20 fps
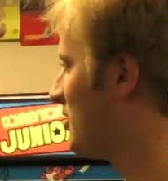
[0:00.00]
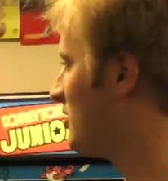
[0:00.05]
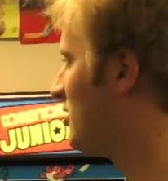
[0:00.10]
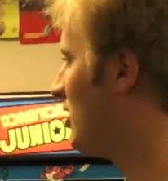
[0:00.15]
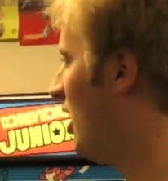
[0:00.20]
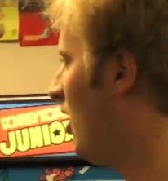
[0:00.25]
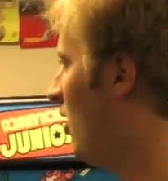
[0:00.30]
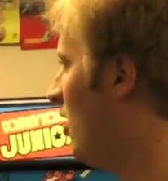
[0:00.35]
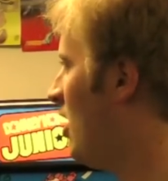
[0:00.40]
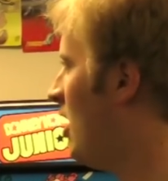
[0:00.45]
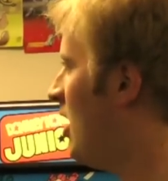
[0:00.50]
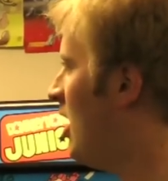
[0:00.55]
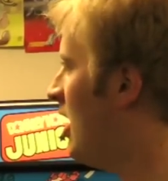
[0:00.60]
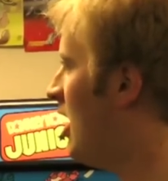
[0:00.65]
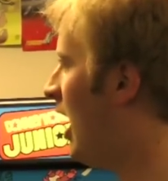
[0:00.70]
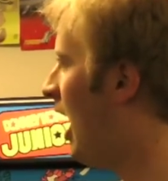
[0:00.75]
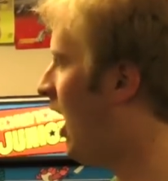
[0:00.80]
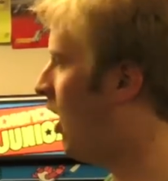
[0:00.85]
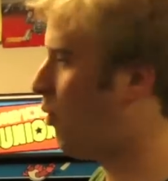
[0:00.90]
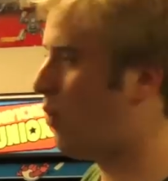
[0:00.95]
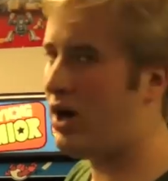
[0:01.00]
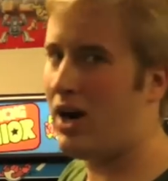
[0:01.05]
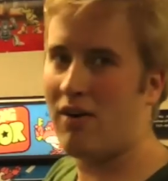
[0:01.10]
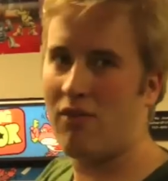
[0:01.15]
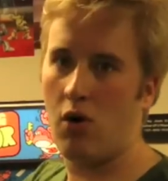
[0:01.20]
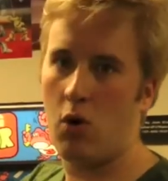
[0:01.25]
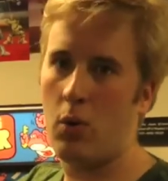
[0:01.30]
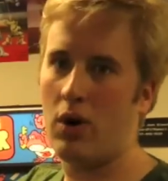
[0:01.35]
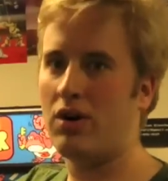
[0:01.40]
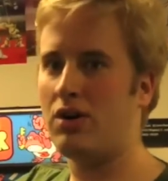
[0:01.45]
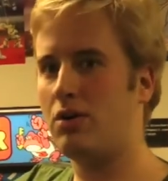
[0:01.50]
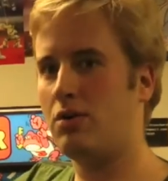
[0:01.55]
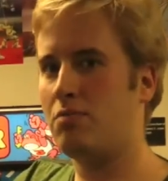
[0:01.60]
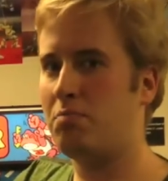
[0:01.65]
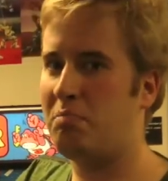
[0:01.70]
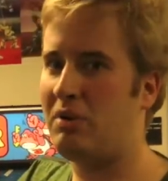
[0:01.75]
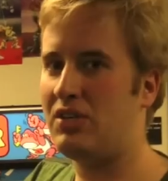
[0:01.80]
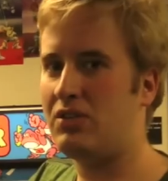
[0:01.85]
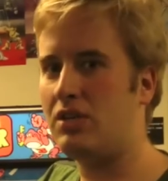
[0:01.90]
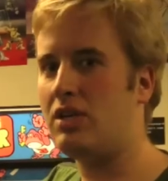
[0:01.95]
So whenever we're
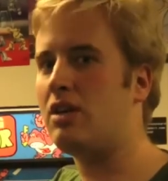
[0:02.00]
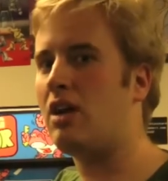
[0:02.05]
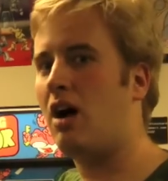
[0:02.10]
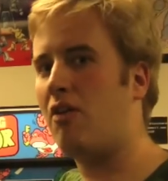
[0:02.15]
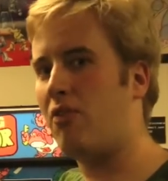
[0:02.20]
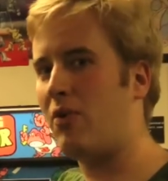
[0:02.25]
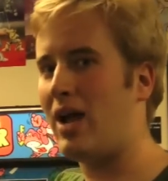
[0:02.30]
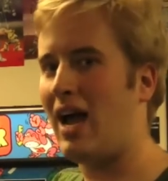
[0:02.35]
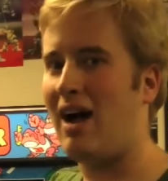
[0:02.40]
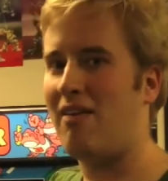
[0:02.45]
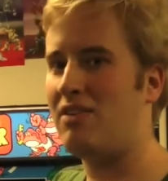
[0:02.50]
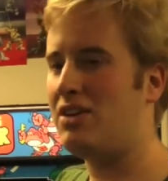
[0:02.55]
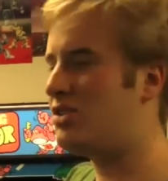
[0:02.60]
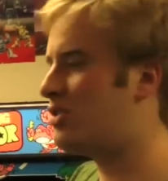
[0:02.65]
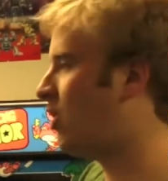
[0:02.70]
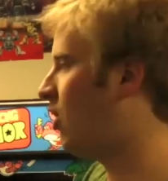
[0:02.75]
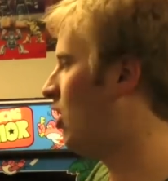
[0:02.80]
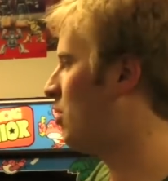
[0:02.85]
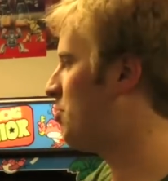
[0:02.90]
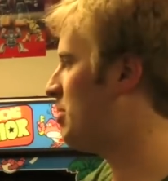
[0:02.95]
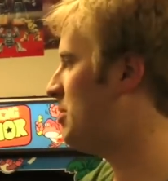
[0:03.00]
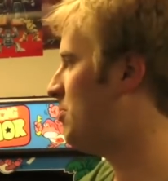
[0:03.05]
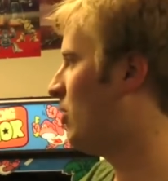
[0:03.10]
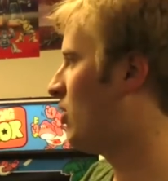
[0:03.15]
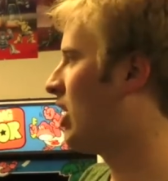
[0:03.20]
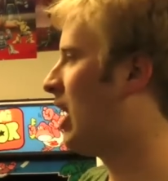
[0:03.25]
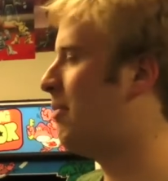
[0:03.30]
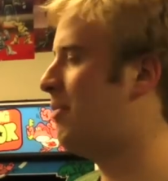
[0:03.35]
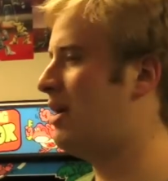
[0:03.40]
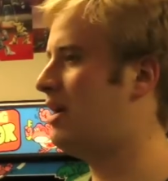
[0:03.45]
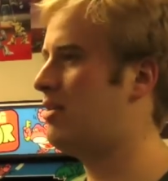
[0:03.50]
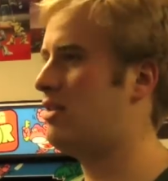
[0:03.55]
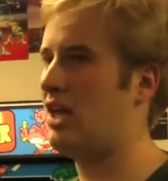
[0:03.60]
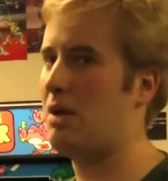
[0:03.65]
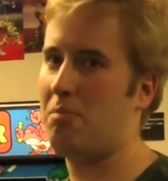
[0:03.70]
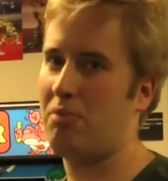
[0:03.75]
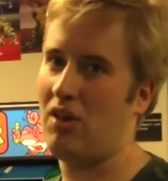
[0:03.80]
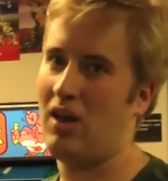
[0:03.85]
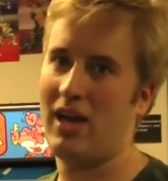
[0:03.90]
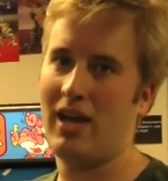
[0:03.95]
busy enough, we have these on. People come in, they
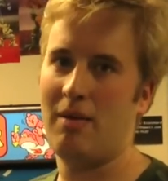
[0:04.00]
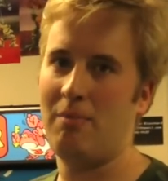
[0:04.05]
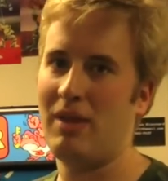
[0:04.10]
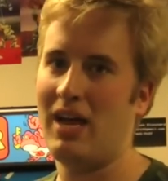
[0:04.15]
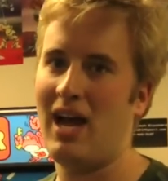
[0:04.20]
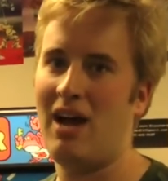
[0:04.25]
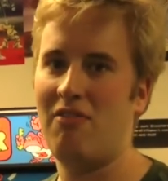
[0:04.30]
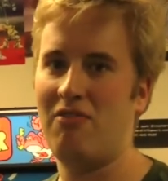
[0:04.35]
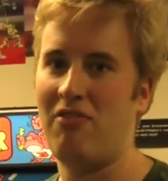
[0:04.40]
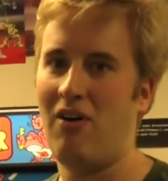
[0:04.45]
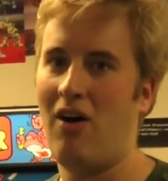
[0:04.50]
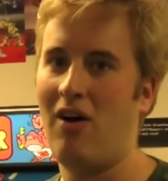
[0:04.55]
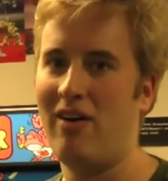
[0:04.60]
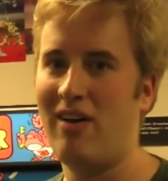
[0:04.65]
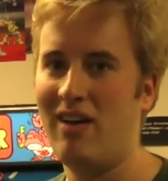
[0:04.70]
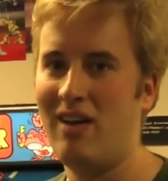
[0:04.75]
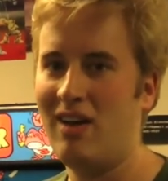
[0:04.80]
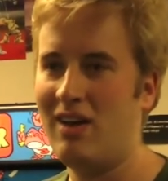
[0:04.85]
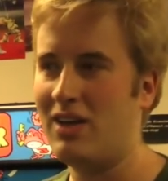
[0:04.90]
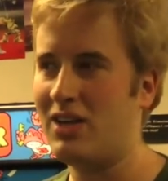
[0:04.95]
play them, they have fun.